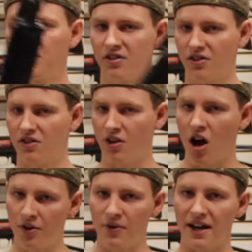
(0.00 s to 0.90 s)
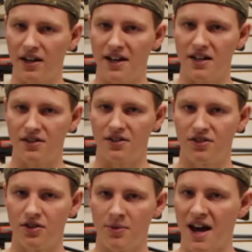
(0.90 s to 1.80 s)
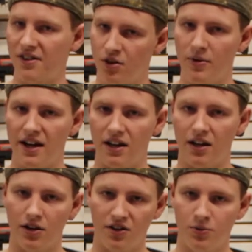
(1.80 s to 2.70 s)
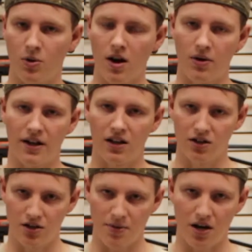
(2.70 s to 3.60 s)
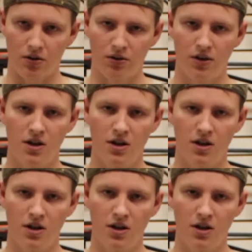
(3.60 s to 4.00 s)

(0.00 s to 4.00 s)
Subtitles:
since it's an unregulated system, it has no regulator, it doesn't require a regulator to the bottle,